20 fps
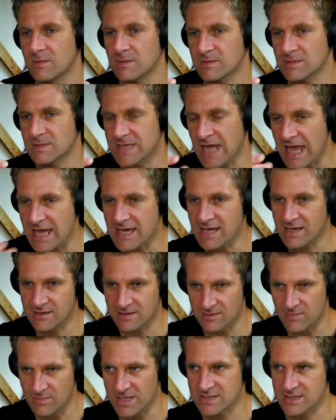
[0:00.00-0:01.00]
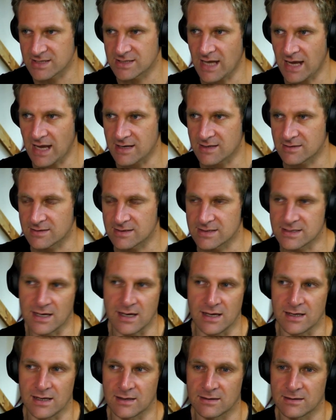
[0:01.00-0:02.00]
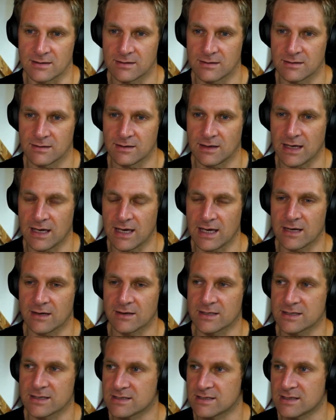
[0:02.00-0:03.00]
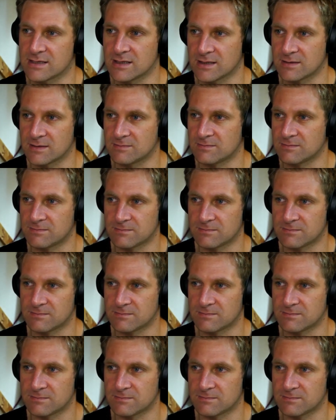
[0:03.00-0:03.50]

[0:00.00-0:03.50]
taking the measured data and saying, here is the